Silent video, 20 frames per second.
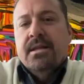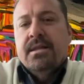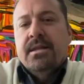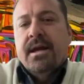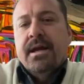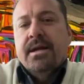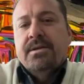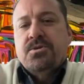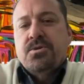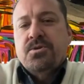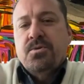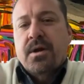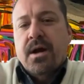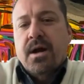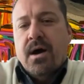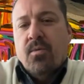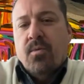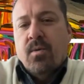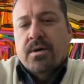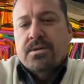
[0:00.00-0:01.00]
the answer you
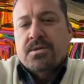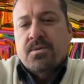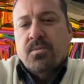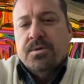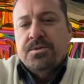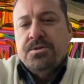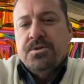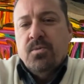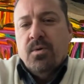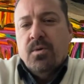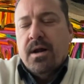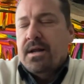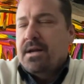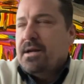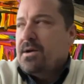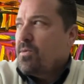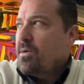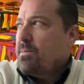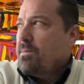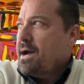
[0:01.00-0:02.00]
got wasn't what you wanted.
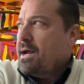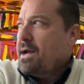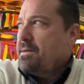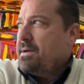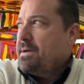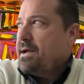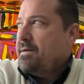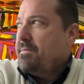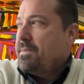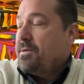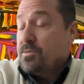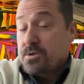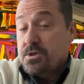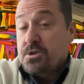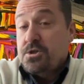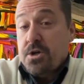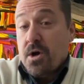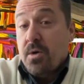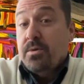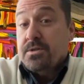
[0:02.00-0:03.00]
It reminded me there's a
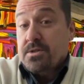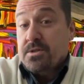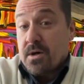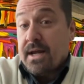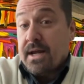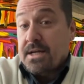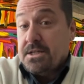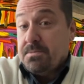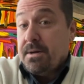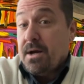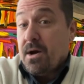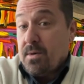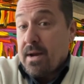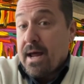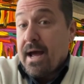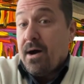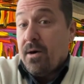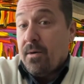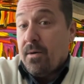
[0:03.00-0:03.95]
show that's on HBO now,